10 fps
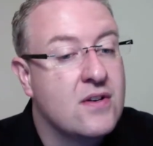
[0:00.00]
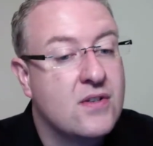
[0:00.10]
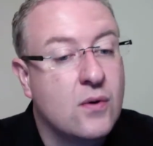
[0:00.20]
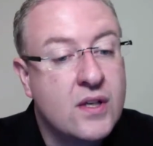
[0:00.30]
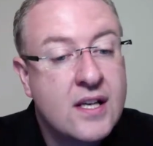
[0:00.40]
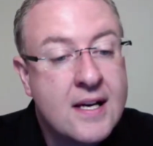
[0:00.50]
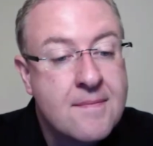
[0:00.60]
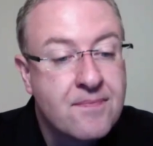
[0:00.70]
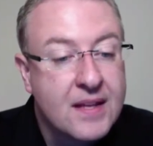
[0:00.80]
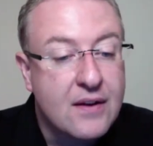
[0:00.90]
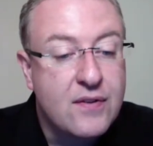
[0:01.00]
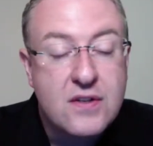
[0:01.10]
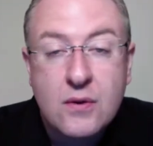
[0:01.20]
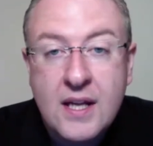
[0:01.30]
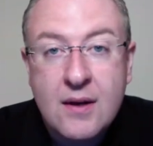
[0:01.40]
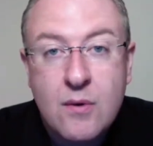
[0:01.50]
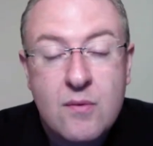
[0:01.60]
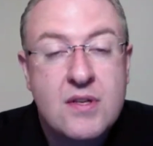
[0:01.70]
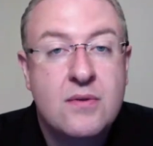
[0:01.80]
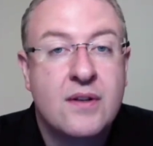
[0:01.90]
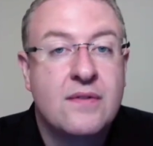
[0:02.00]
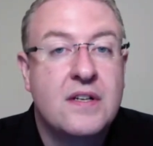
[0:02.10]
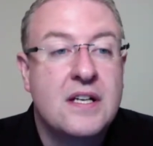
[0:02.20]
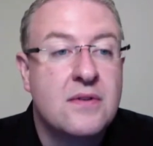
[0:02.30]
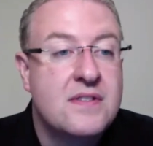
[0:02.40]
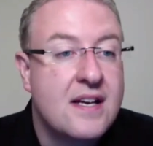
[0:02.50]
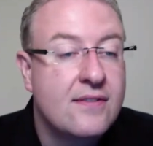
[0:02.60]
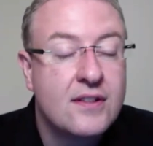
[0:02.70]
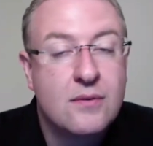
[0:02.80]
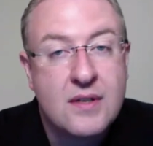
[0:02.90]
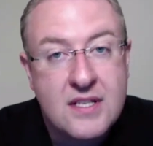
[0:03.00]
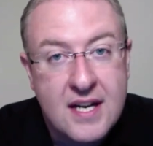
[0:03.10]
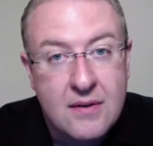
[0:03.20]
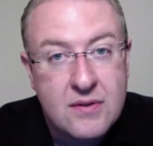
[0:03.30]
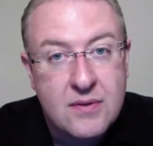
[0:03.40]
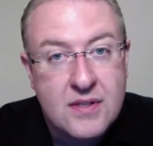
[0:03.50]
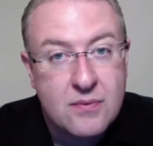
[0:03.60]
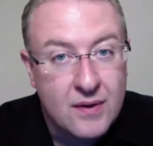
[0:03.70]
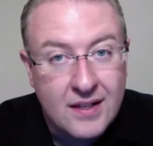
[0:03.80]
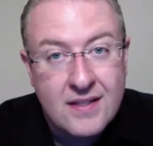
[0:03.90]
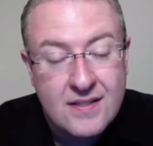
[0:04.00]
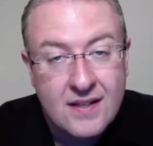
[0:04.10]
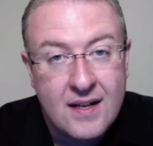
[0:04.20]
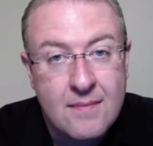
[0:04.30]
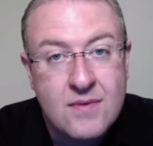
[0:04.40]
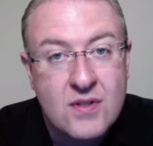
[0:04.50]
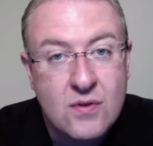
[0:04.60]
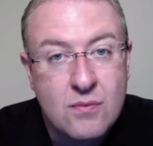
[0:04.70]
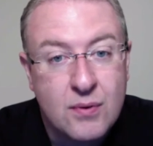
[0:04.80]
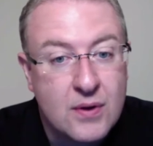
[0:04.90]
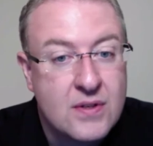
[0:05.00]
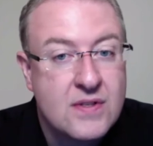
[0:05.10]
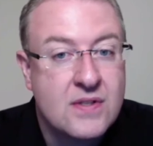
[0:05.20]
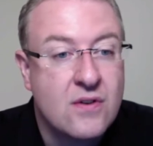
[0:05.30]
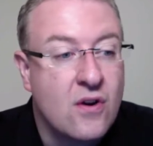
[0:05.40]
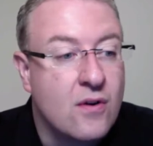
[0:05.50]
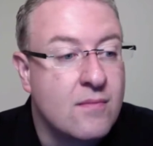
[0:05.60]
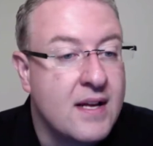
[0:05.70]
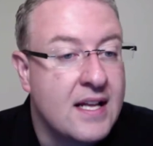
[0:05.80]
So, if you do like what we do on the videos, definitely reach out to us when it's time to purchase your home.